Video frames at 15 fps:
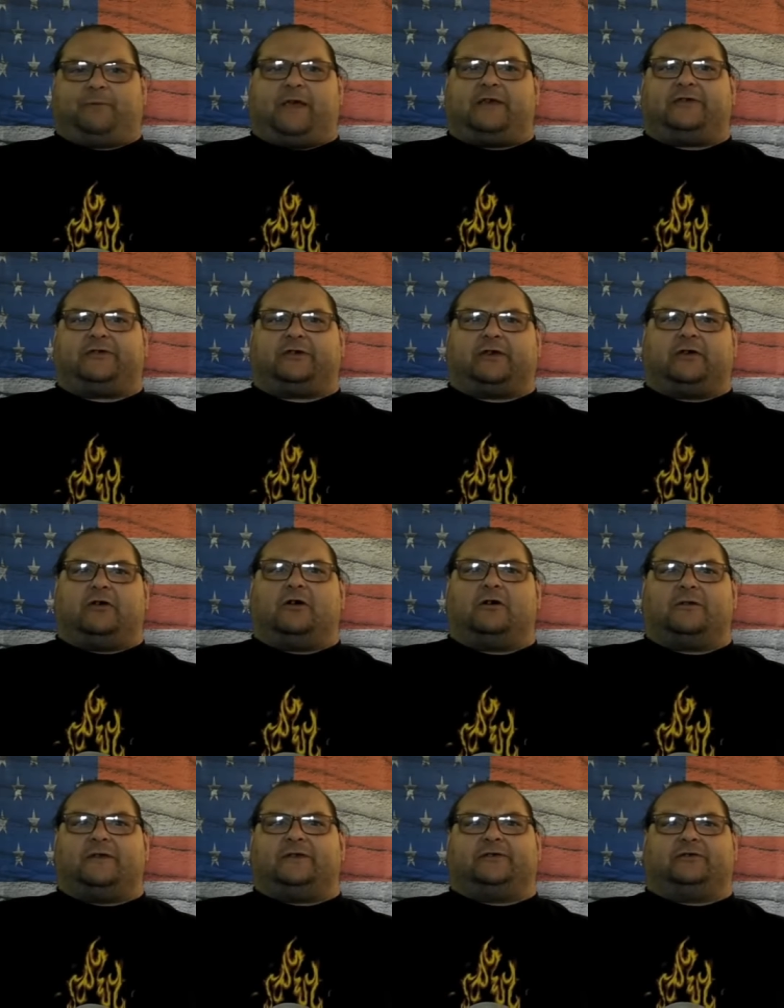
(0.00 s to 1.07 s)
Basically,
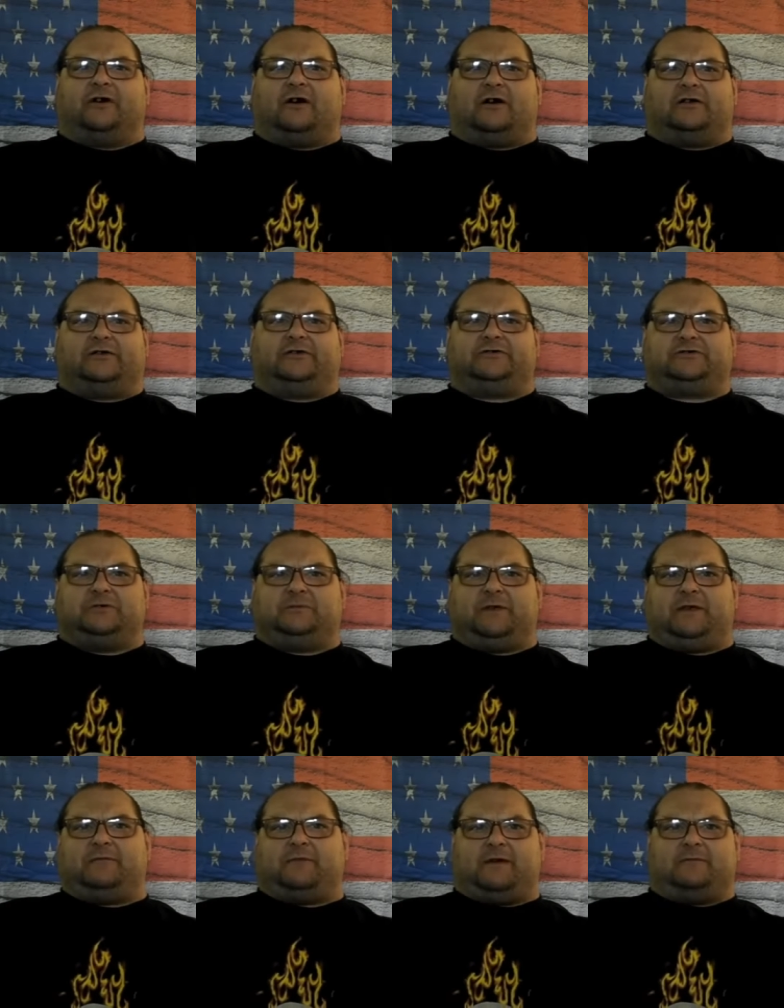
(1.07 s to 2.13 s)
all these laws should
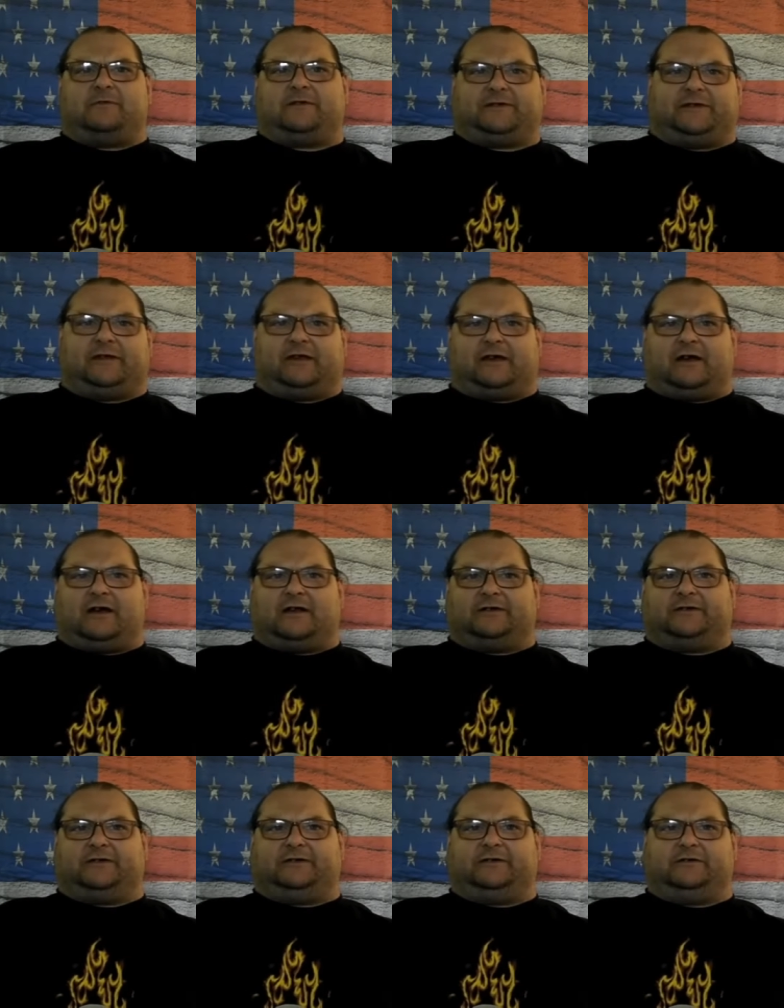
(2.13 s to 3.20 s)
be amendments in the
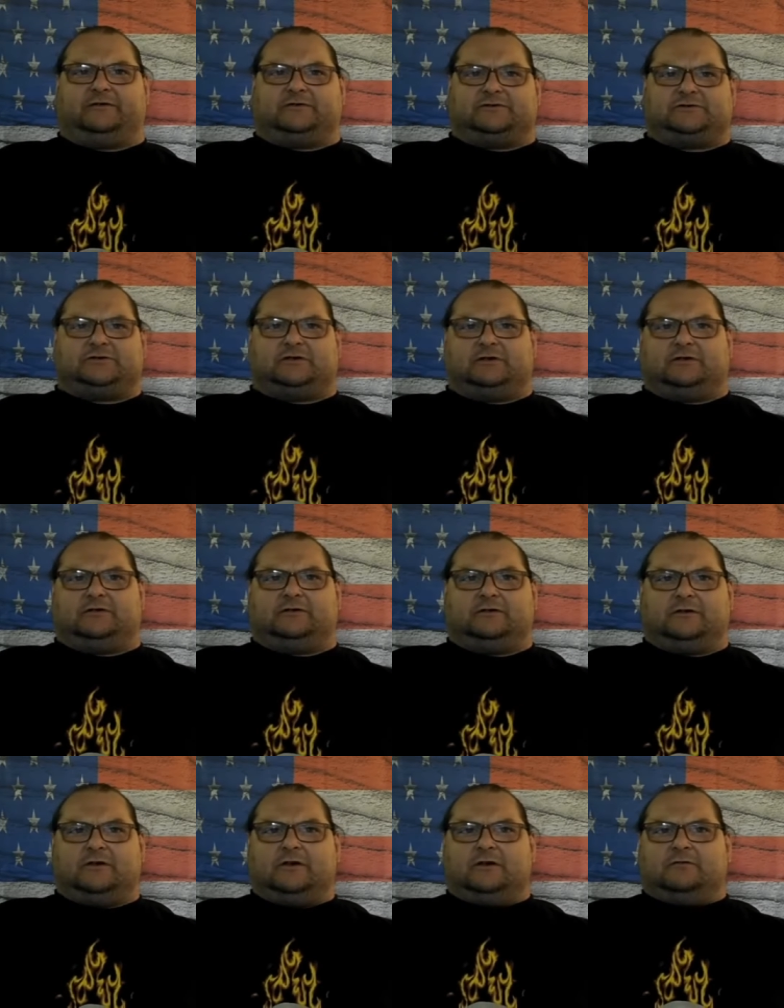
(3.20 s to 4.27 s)
Constitution.
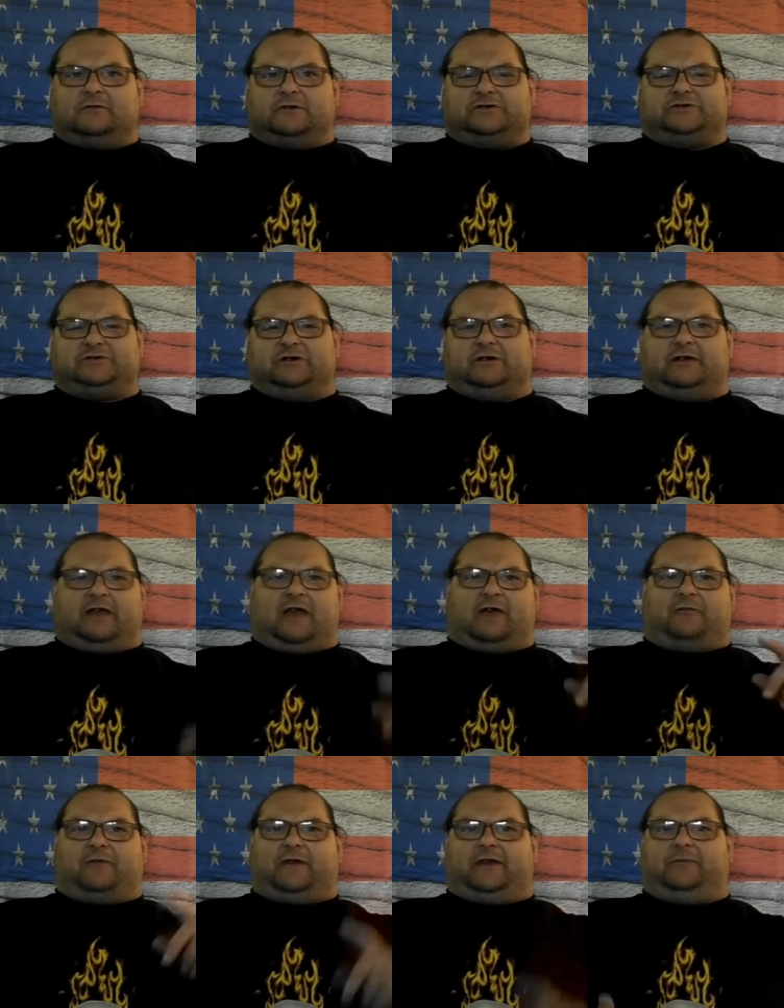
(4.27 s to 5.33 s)
We shouldn't
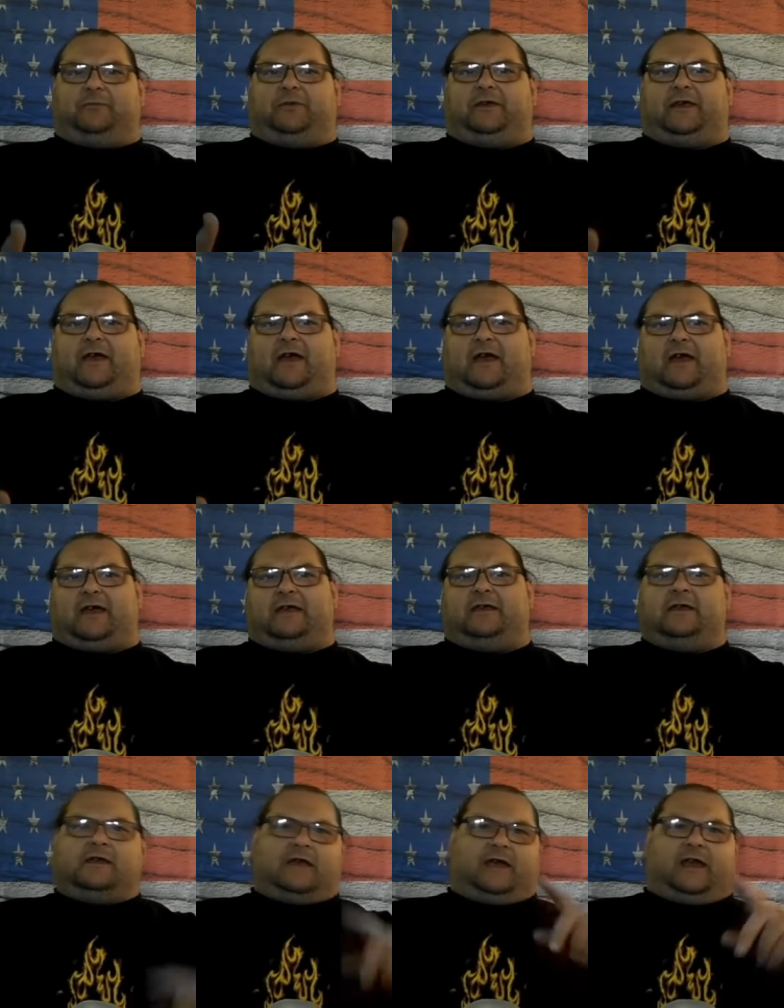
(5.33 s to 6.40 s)
have an EPA,
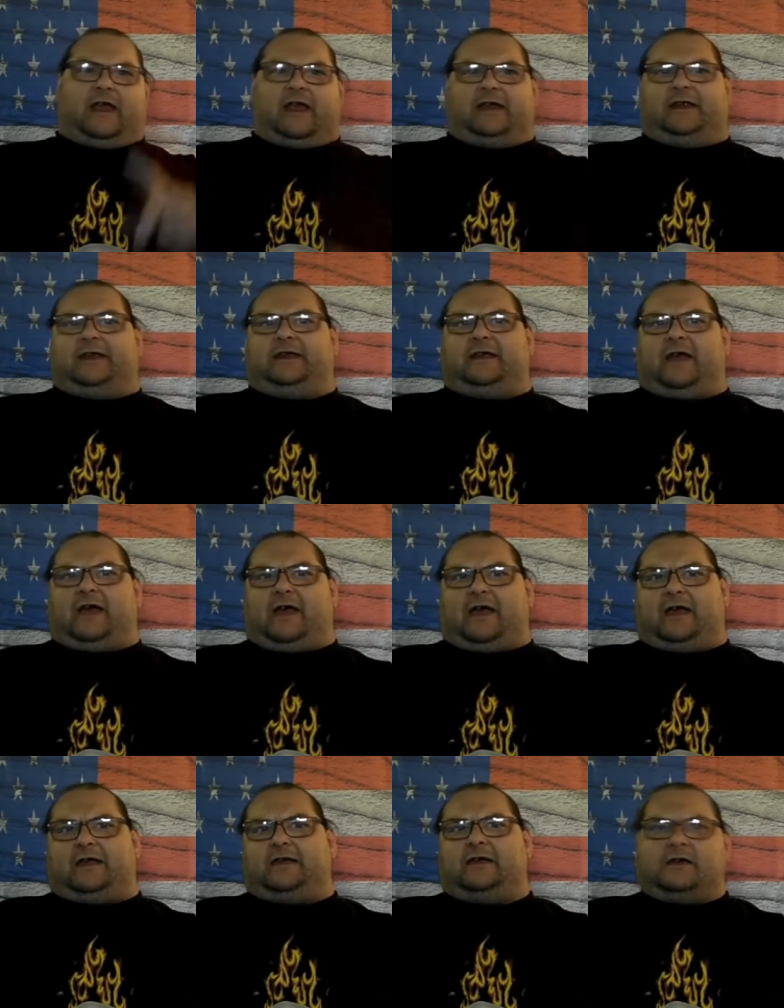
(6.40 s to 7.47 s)
an
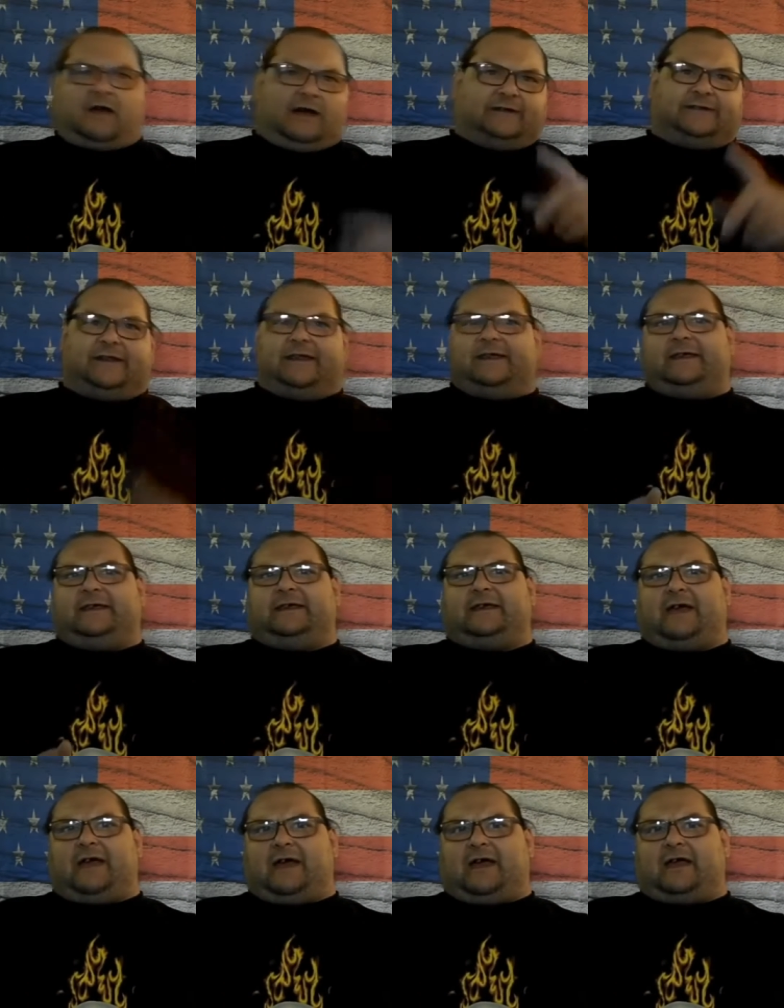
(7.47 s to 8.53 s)
NEA, a
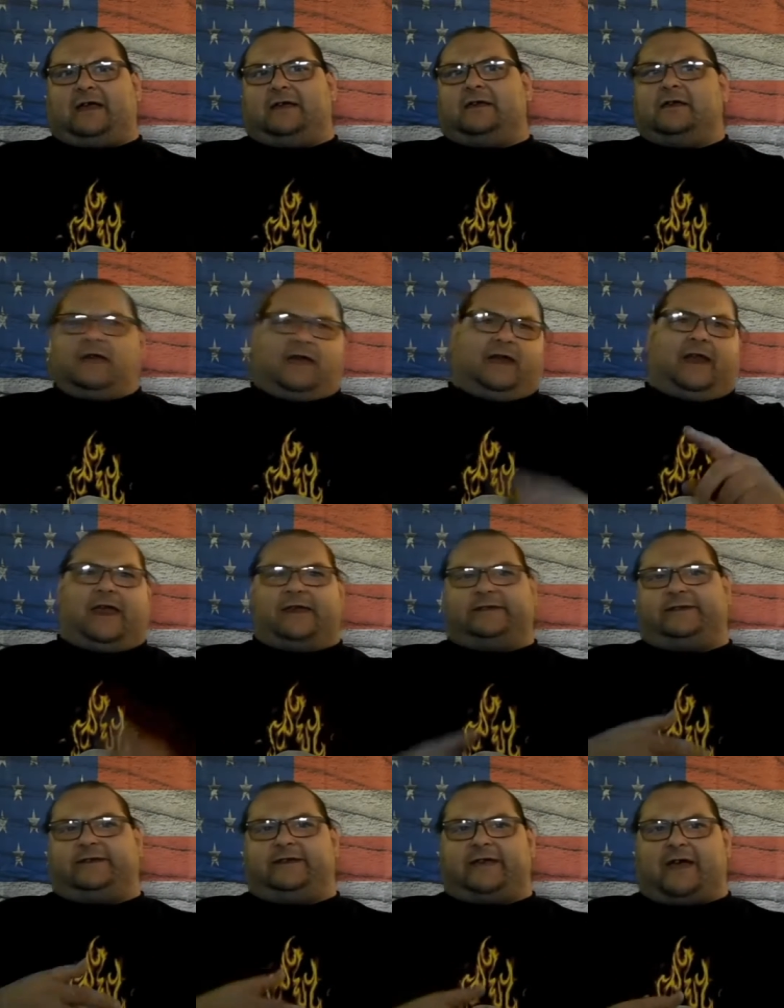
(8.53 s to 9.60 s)
DEA, an
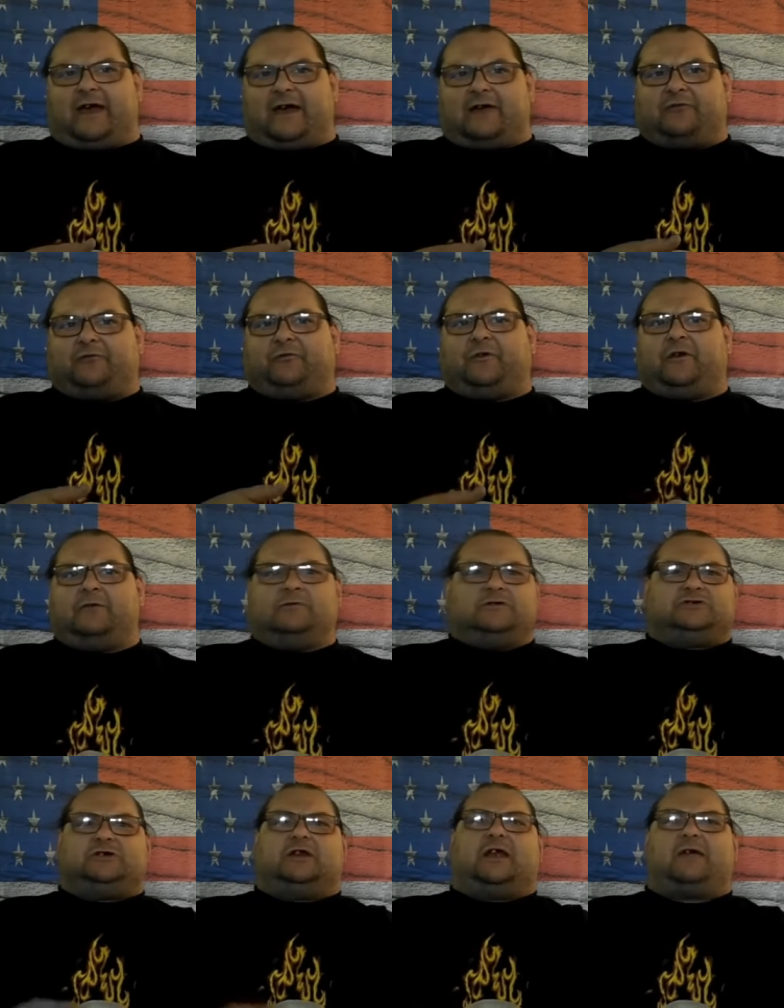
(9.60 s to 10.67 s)
ATF.
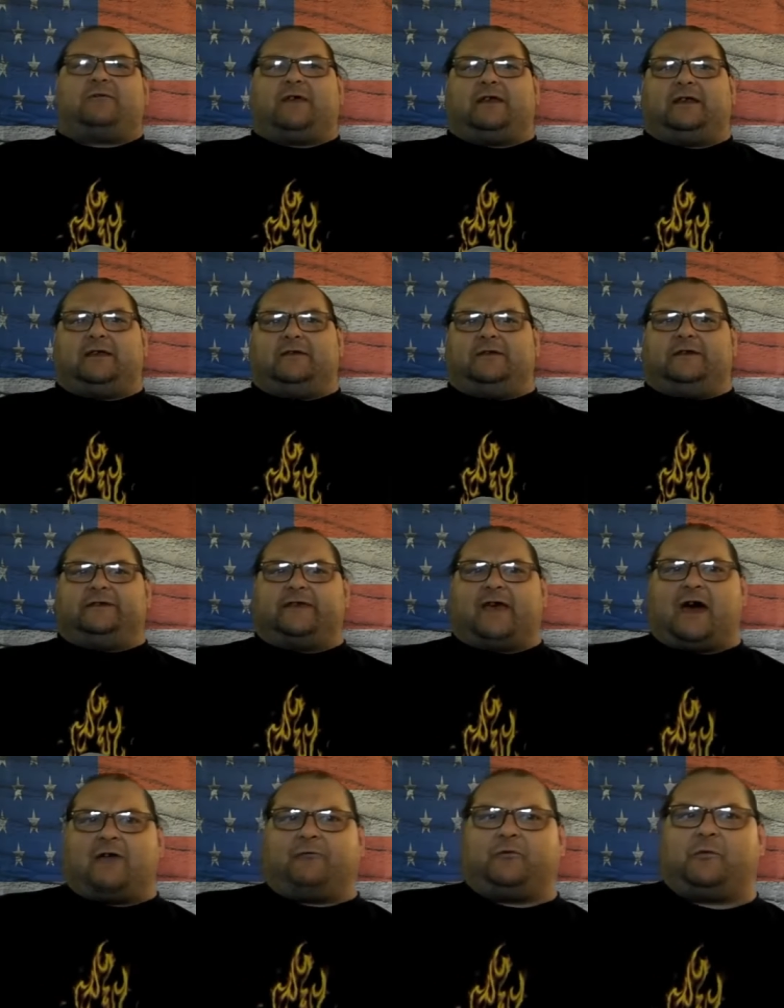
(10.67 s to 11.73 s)
We shouldn't have any of these
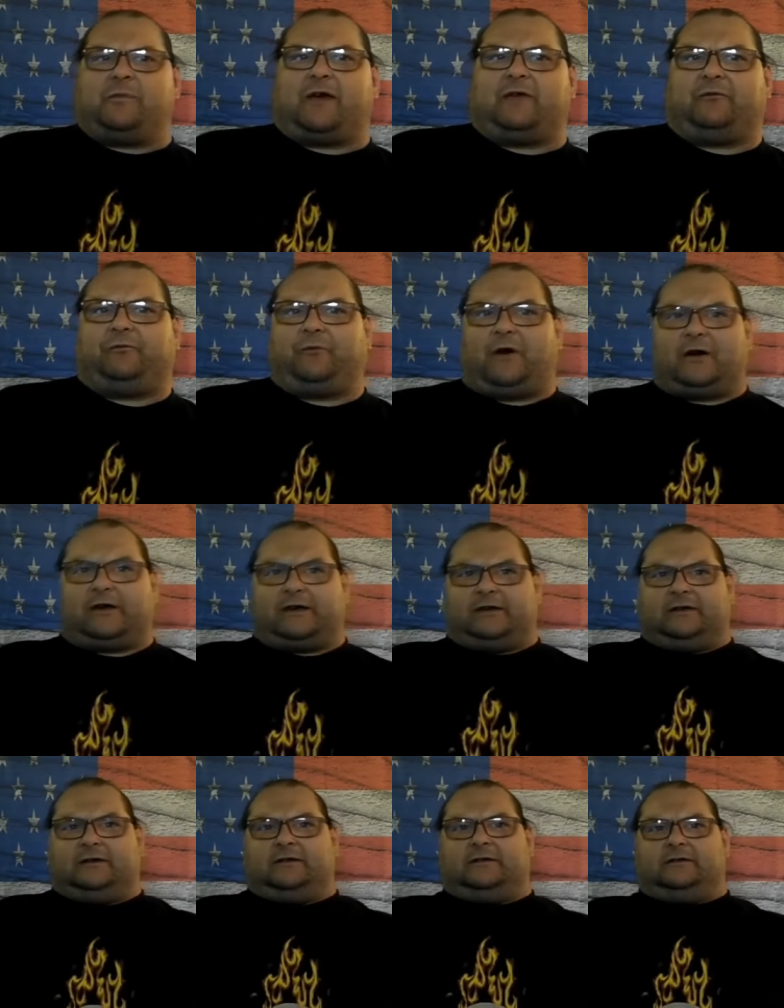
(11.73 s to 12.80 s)
alphabet fucking
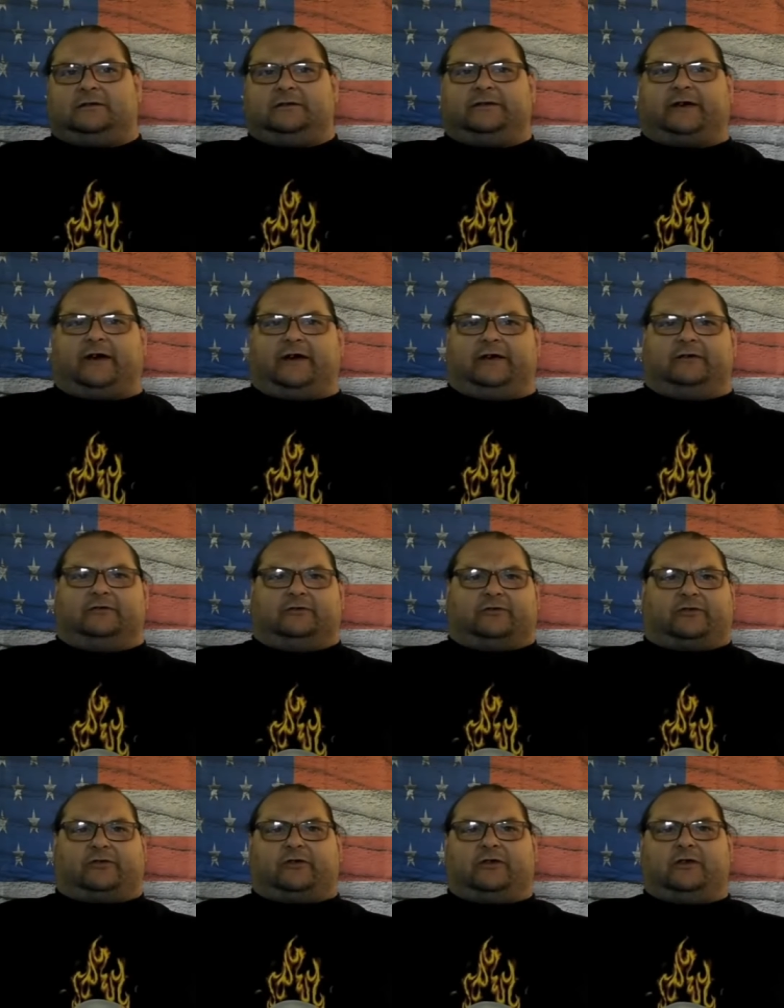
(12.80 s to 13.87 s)

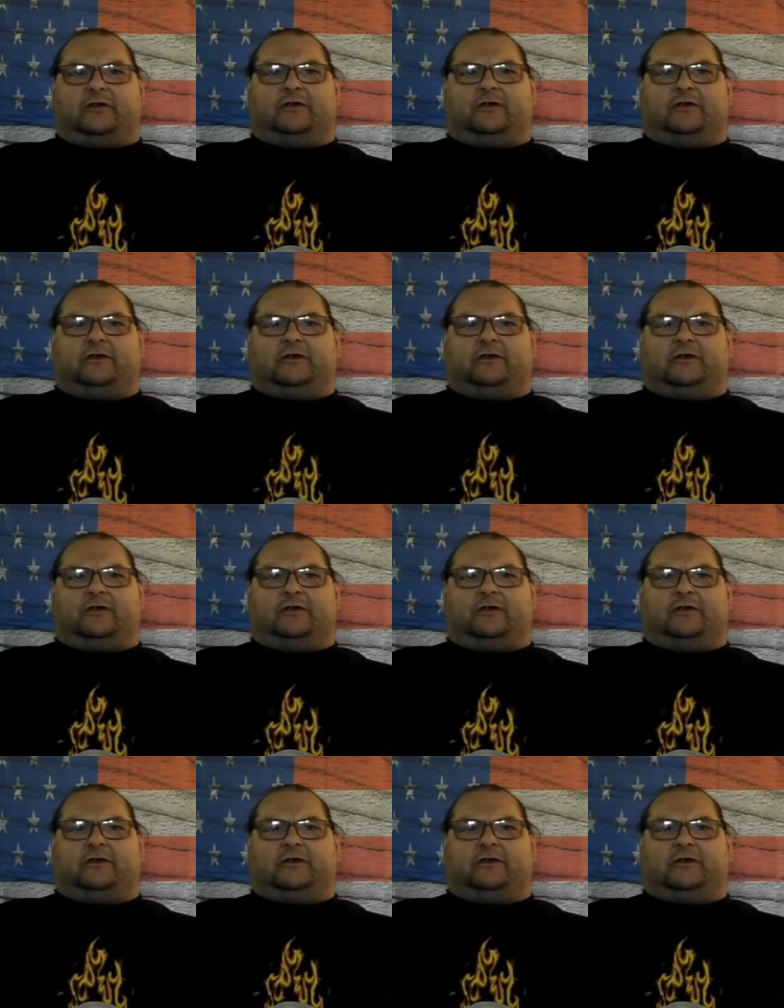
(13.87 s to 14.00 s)
titles.